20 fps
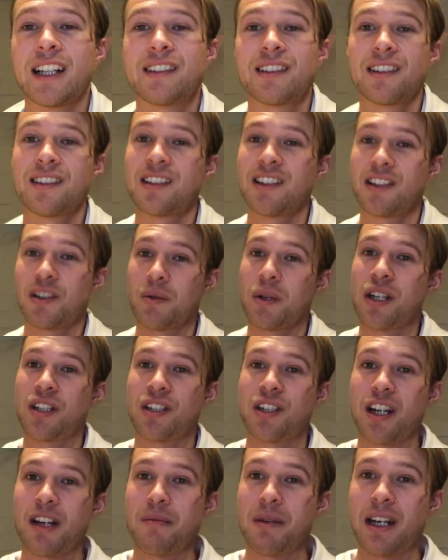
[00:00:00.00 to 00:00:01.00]
that's the
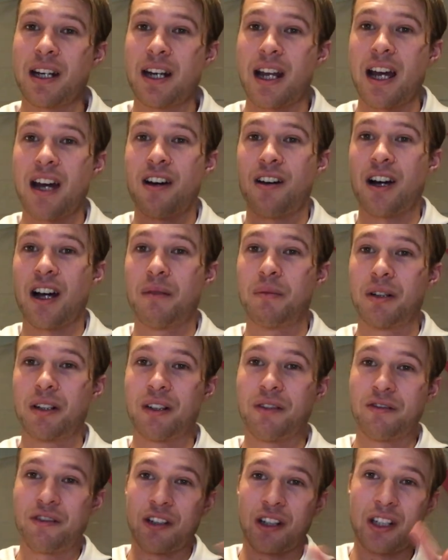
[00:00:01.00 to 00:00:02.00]
situation I'm at now. I'm
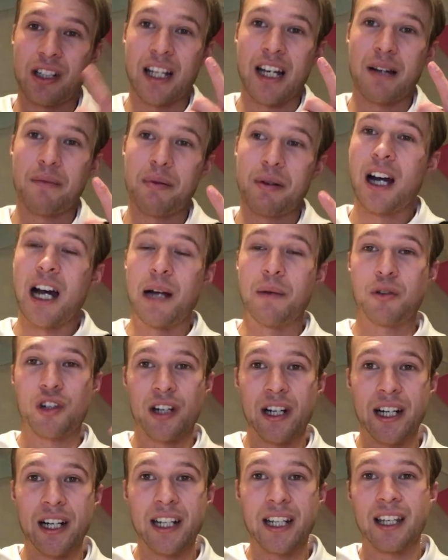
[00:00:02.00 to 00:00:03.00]
looking for a club. I'm
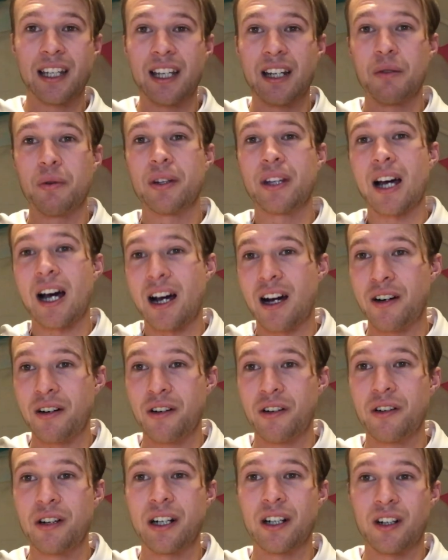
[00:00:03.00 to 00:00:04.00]
training again with
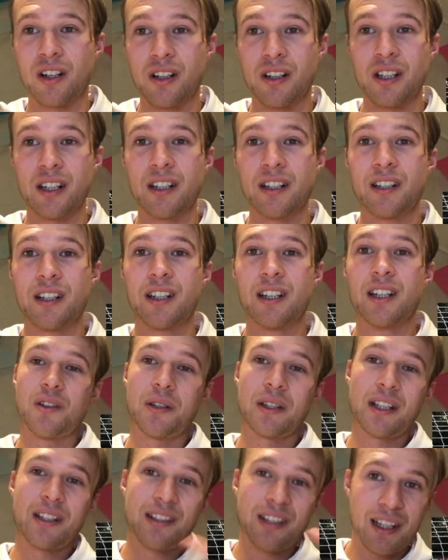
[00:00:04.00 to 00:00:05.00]
Arno in Holland,
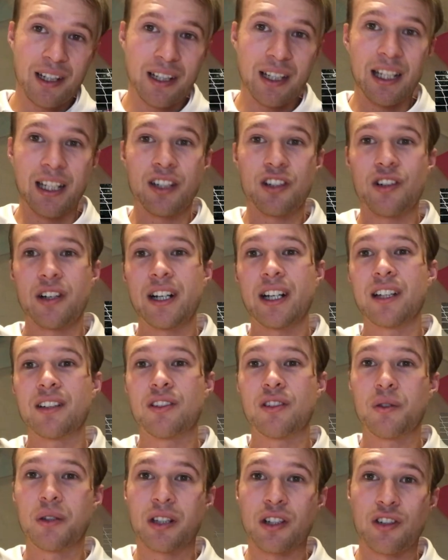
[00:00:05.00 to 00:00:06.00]
doing the technique trainings,
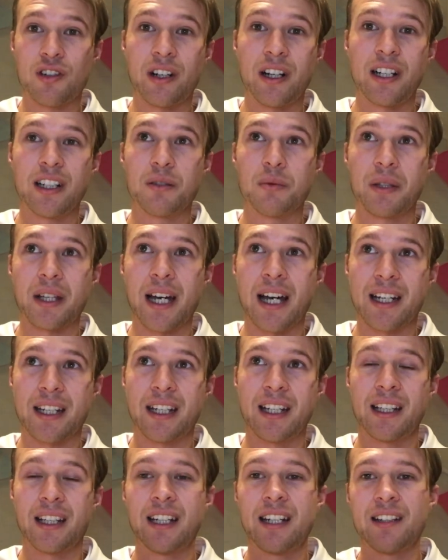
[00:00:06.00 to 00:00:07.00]
doing the trainings with
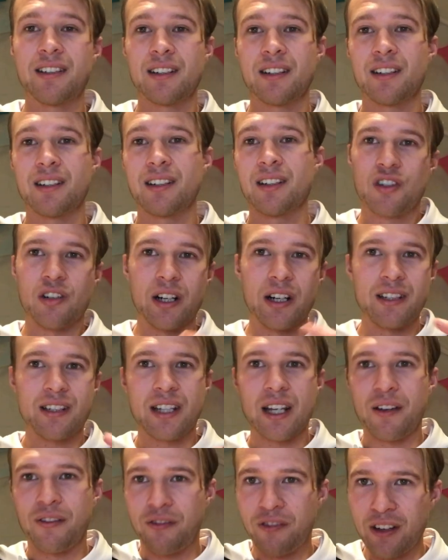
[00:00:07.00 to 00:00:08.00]
Achilles, and trying to
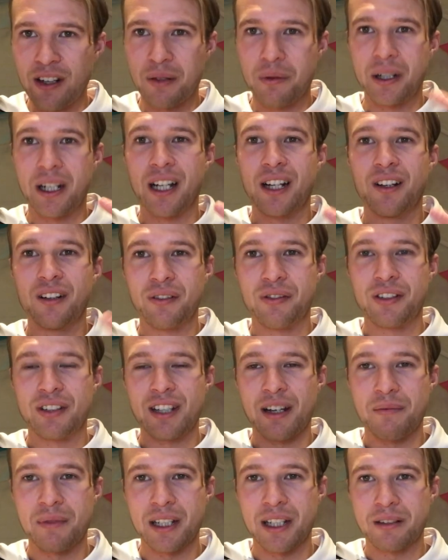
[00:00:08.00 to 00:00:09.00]
stay fit while I look for
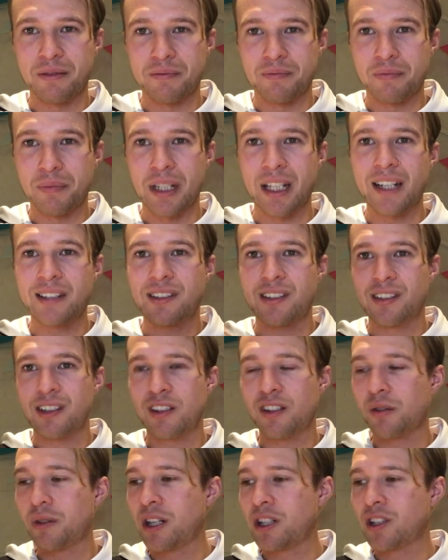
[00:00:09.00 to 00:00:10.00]
something. But that's the
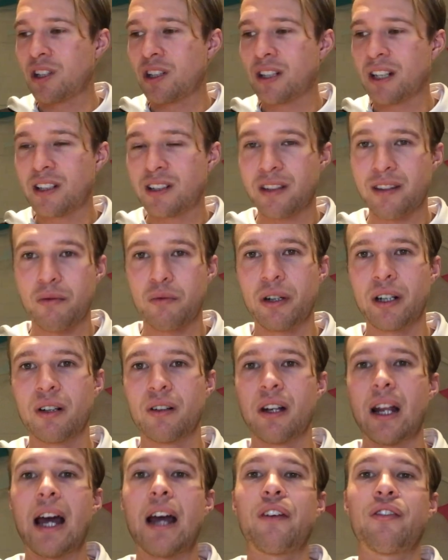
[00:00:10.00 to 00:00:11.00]
situation. That's the
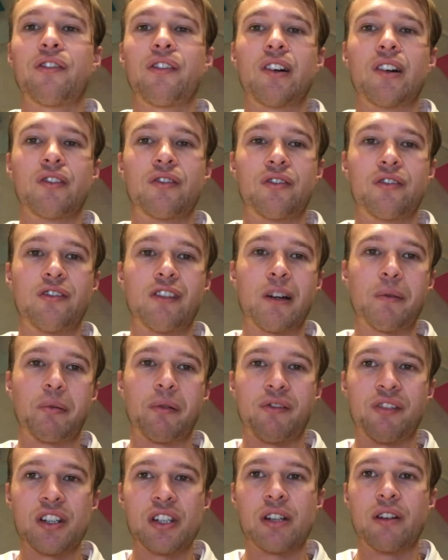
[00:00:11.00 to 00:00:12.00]
real life of a
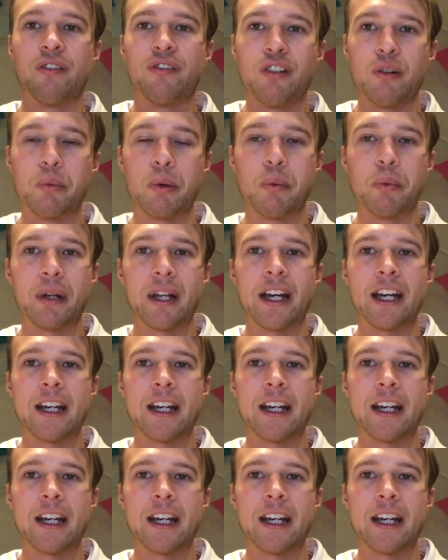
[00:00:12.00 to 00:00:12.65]
professional football